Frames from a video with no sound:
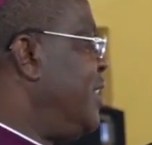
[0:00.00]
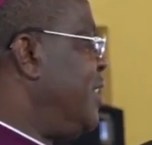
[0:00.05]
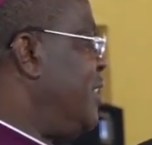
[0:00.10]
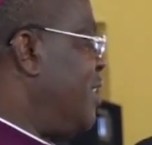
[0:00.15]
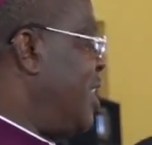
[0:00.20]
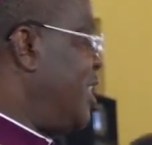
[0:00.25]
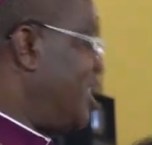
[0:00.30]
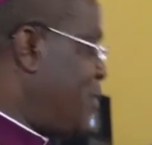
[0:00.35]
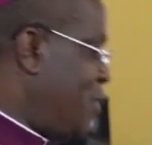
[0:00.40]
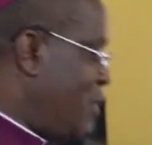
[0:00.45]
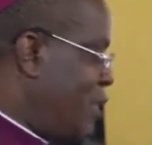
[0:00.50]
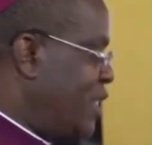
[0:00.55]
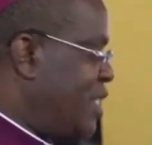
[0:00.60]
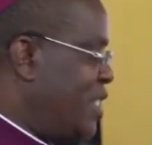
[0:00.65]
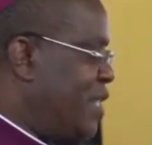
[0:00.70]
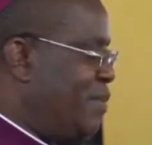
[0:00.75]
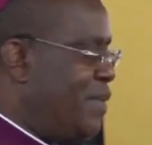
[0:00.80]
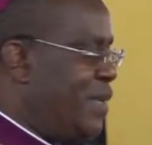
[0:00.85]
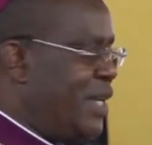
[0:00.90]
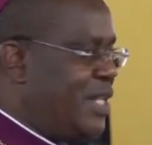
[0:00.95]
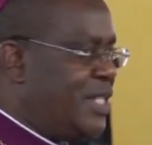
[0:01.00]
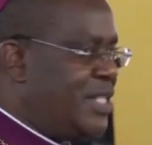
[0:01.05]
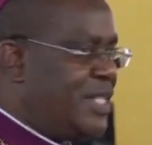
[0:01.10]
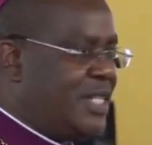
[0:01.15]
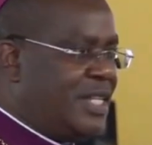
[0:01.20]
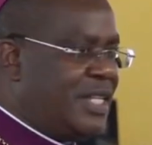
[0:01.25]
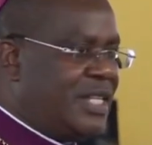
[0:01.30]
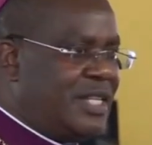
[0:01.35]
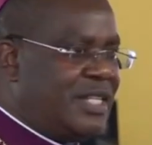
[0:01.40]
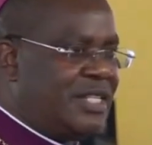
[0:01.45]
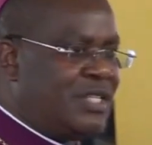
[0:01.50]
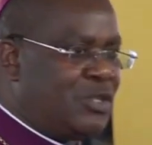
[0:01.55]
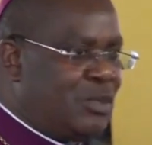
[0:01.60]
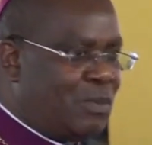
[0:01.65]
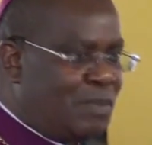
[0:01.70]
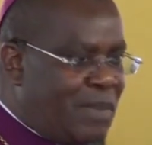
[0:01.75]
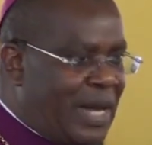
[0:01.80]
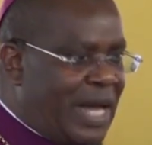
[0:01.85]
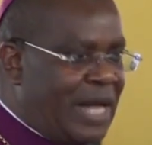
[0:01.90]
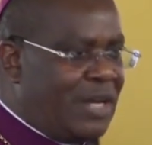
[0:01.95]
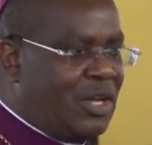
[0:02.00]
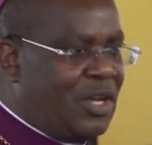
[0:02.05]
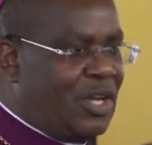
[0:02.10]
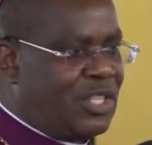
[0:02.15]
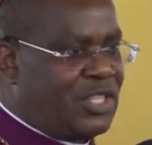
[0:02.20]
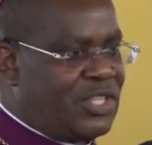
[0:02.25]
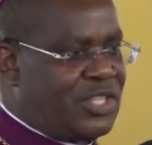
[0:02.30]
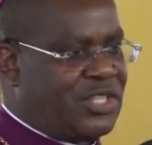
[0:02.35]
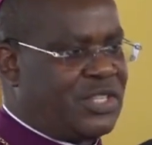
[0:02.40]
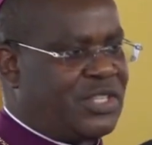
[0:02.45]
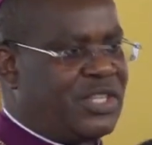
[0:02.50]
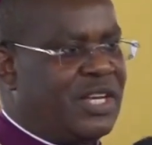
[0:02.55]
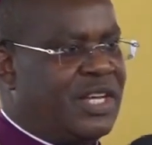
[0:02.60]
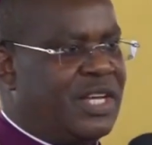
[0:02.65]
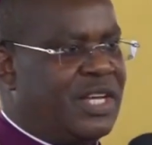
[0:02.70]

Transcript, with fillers: the responsibility to pilot